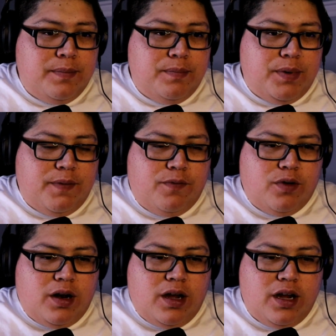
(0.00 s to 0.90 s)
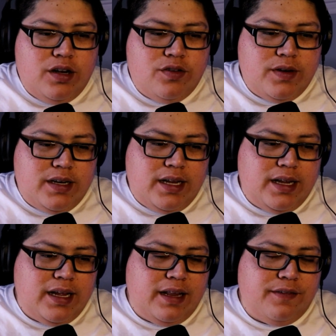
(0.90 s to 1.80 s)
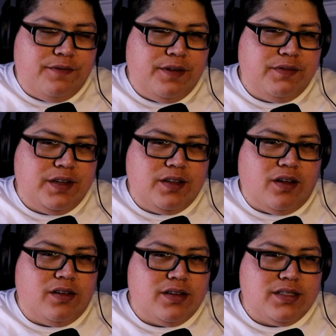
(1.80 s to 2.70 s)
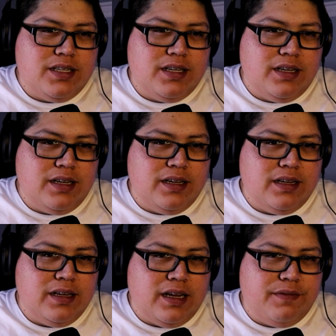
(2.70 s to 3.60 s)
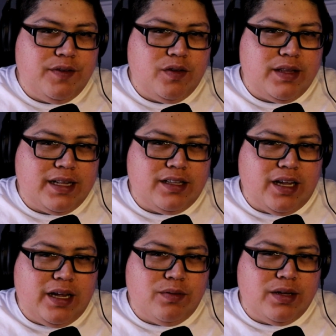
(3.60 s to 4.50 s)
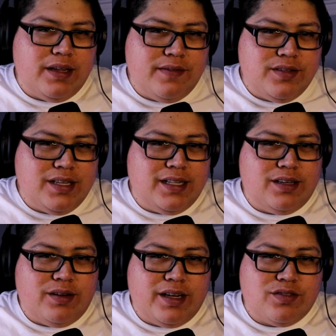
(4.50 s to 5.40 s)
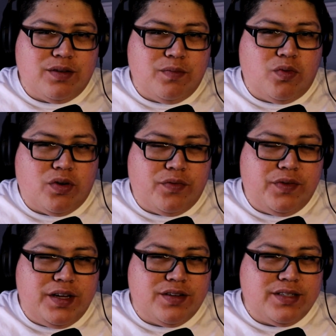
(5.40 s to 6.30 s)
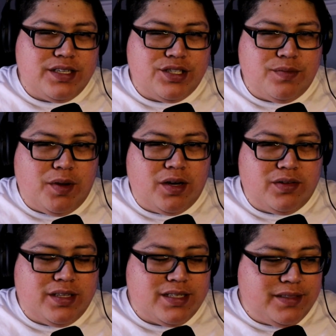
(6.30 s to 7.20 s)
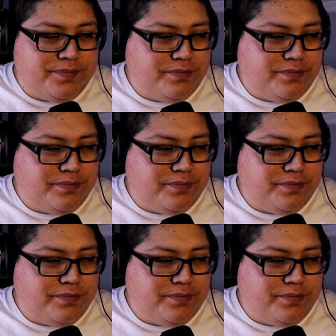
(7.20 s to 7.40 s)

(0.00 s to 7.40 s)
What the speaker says: But for $150, I feel that Daiwa gives you a little extra more features than Shimano does.